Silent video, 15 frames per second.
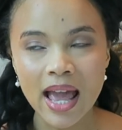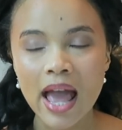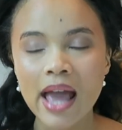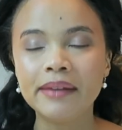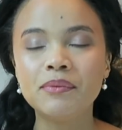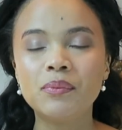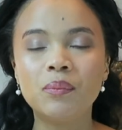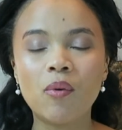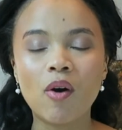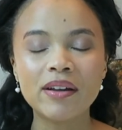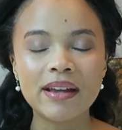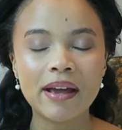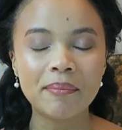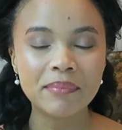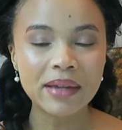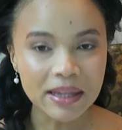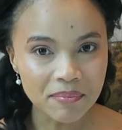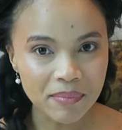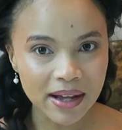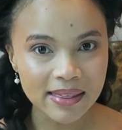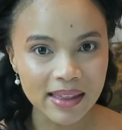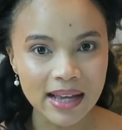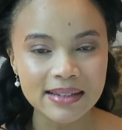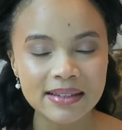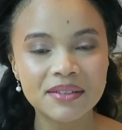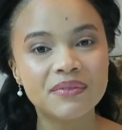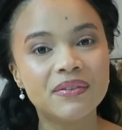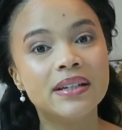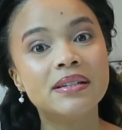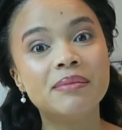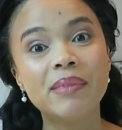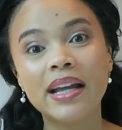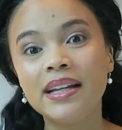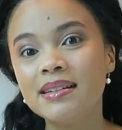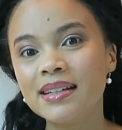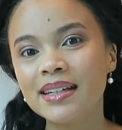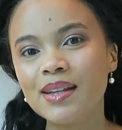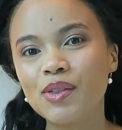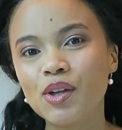And what I mean by that is fundamentally